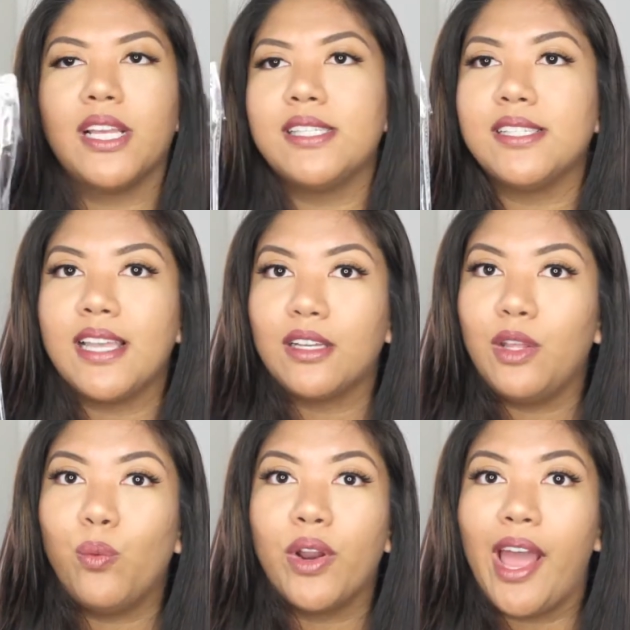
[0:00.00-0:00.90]
That's
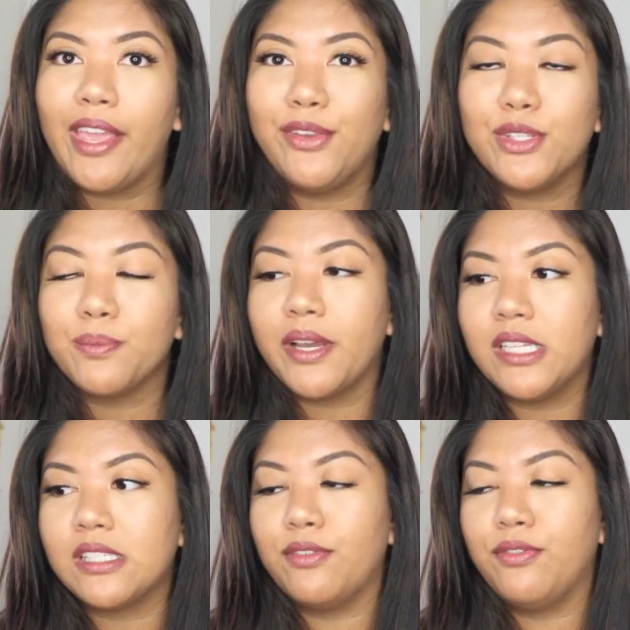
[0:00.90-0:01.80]
exactly what I use
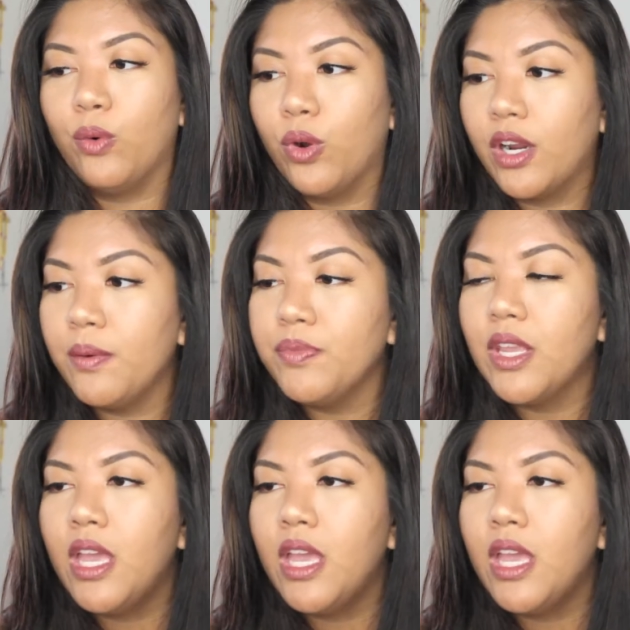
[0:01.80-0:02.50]
mine for,